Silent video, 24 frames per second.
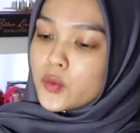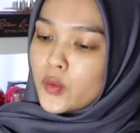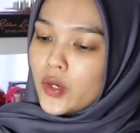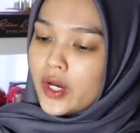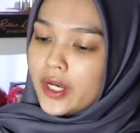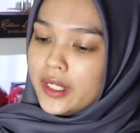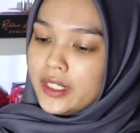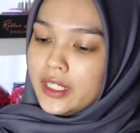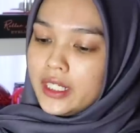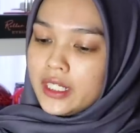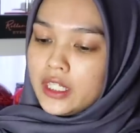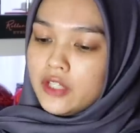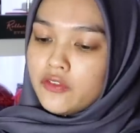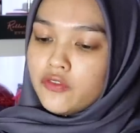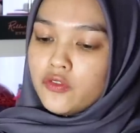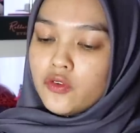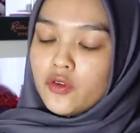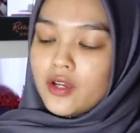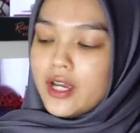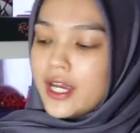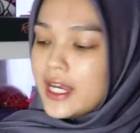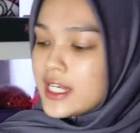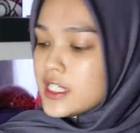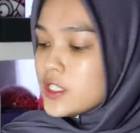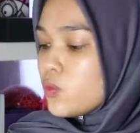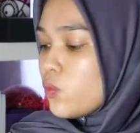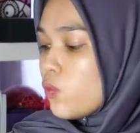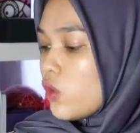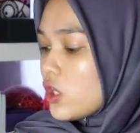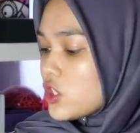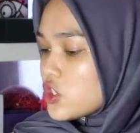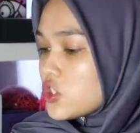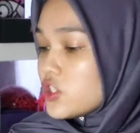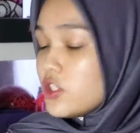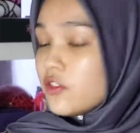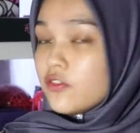This one, if you
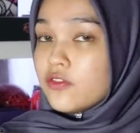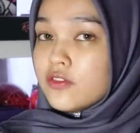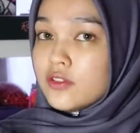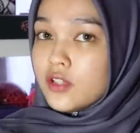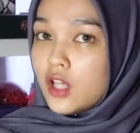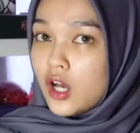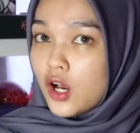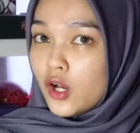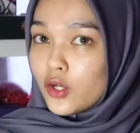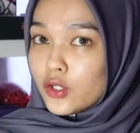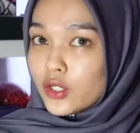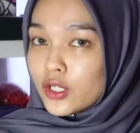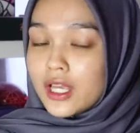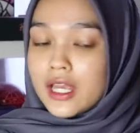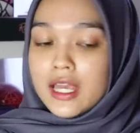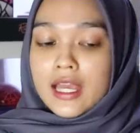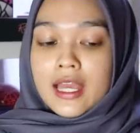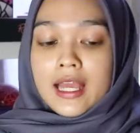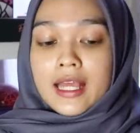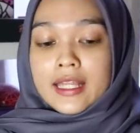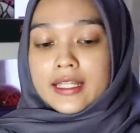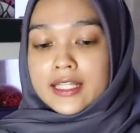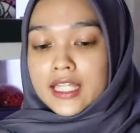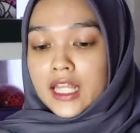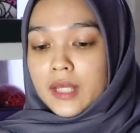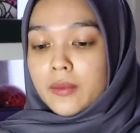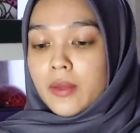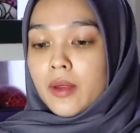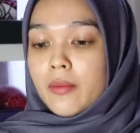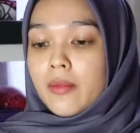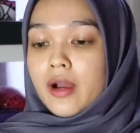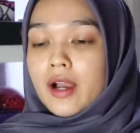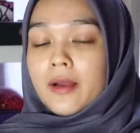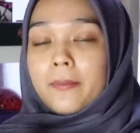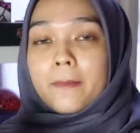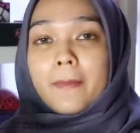guys watch the vlog,
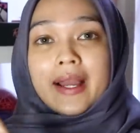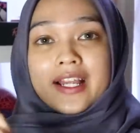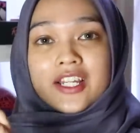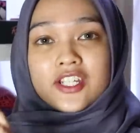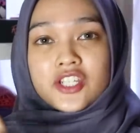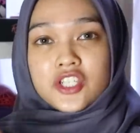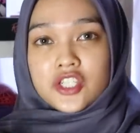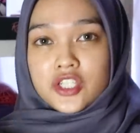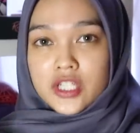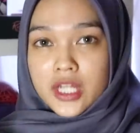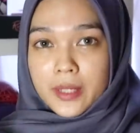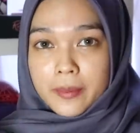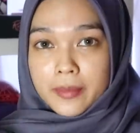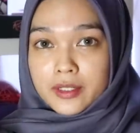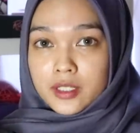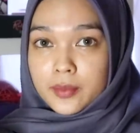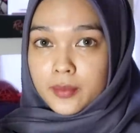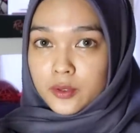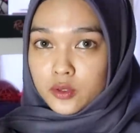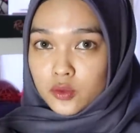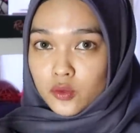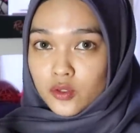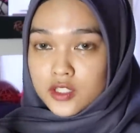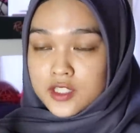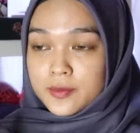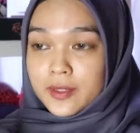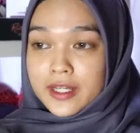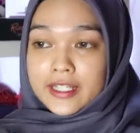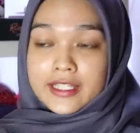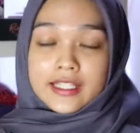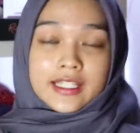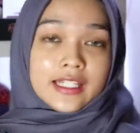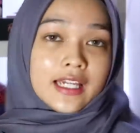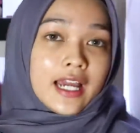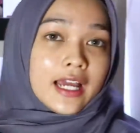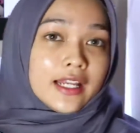ni memang my shade betul-betul
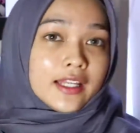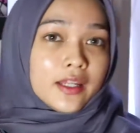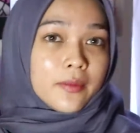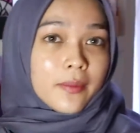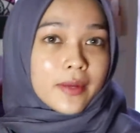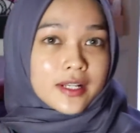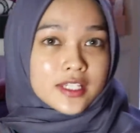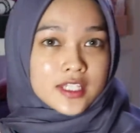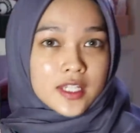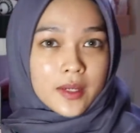sebab dia ada